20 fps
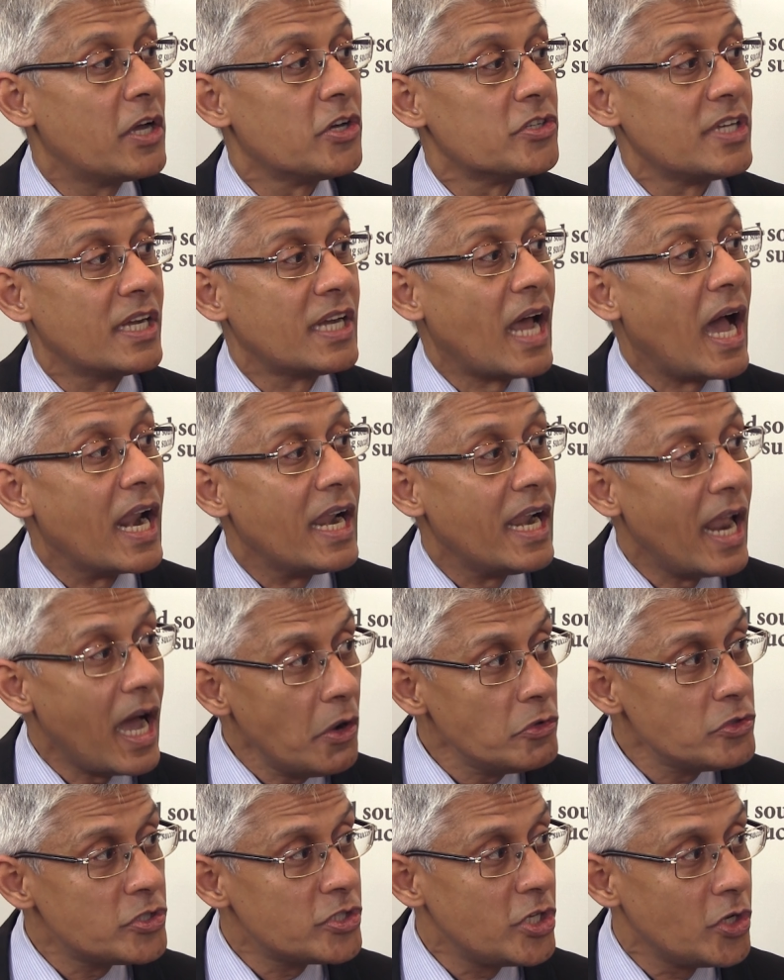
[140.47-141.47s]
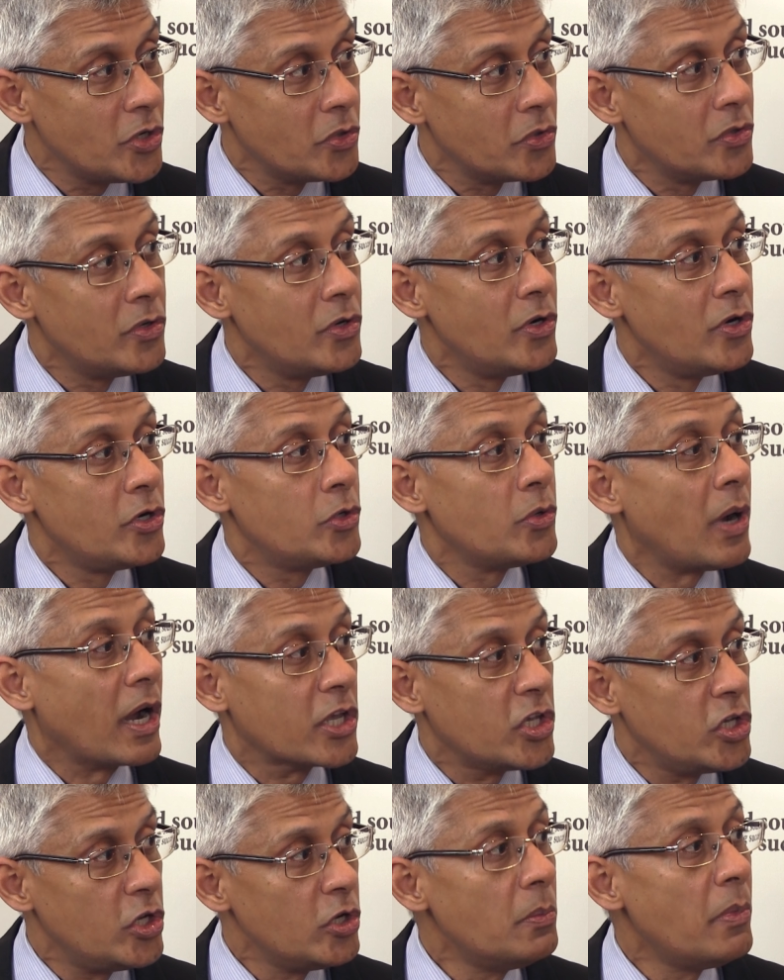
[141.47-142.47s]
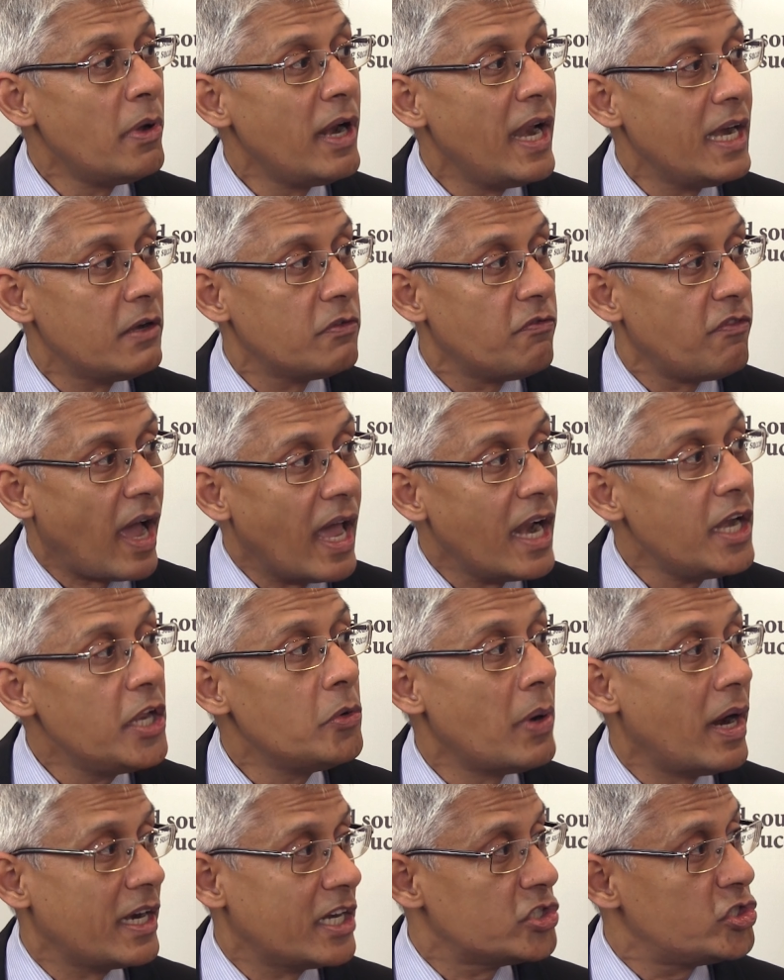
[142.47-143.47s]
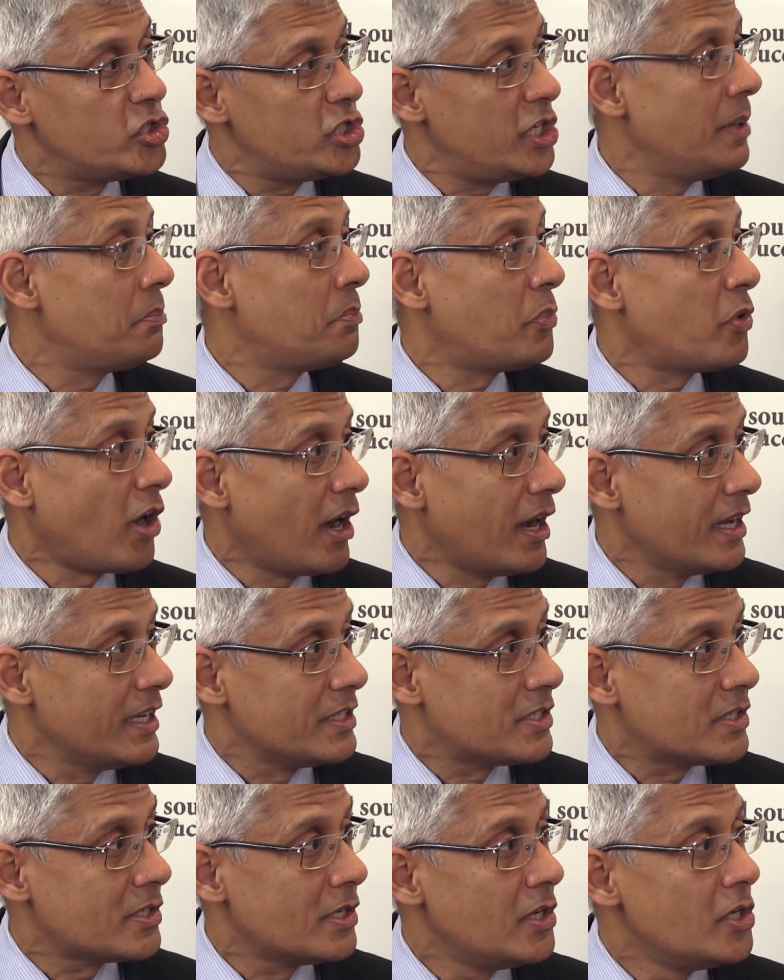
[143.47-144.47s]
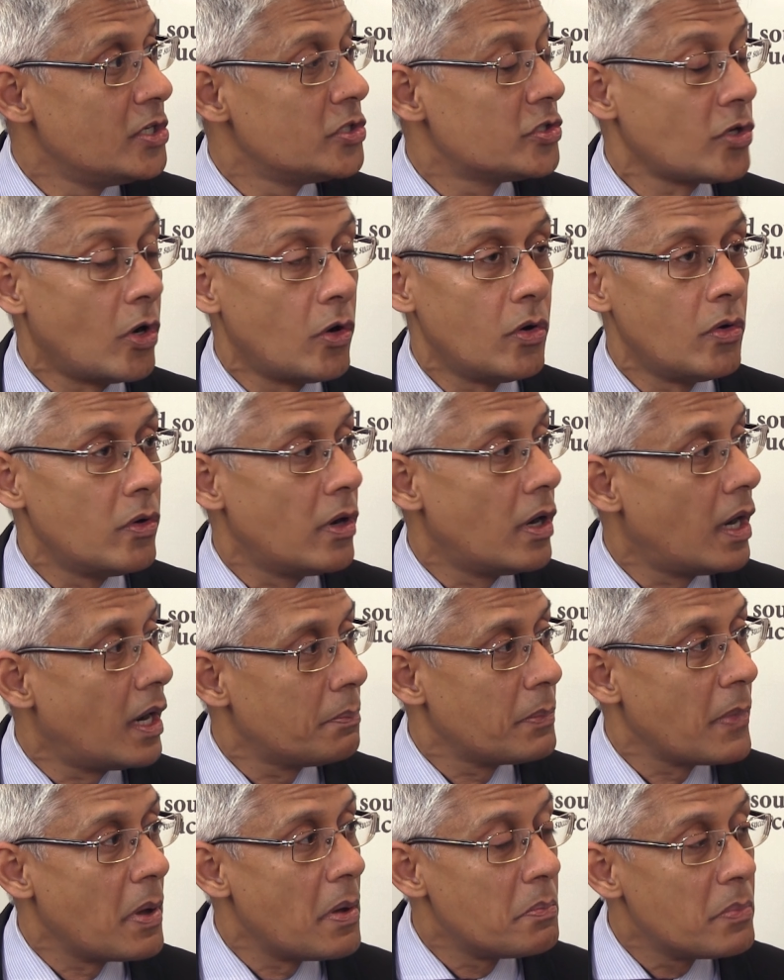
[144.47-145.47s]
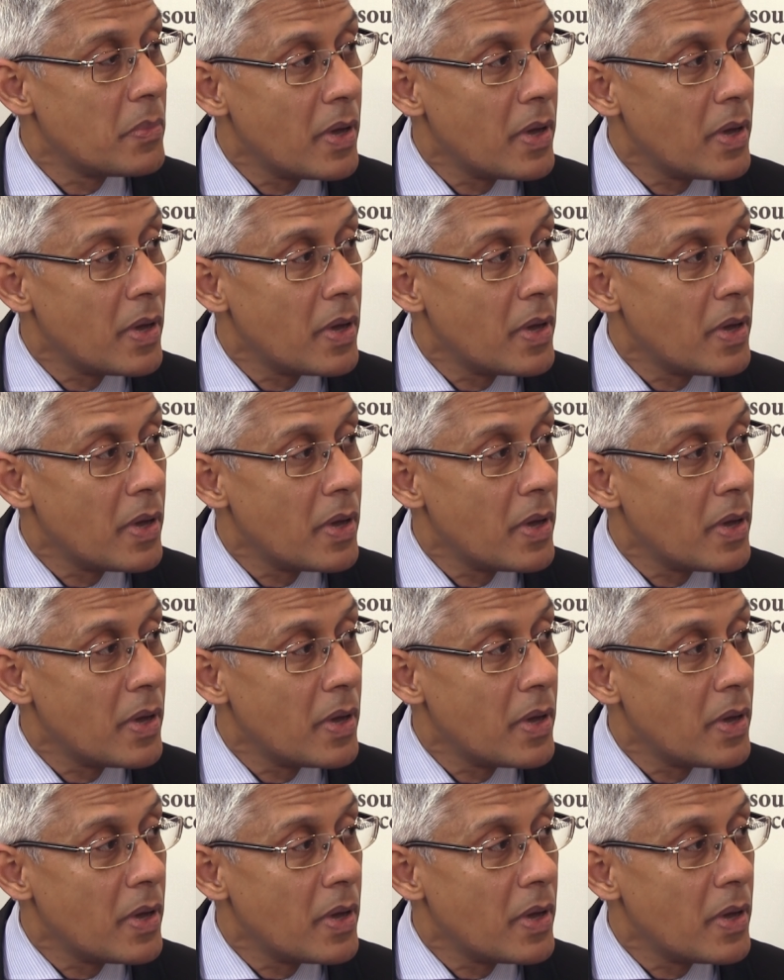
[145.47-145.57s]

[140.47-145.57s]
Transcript: because it allows you to accumulate value at a cheap price. So, uh,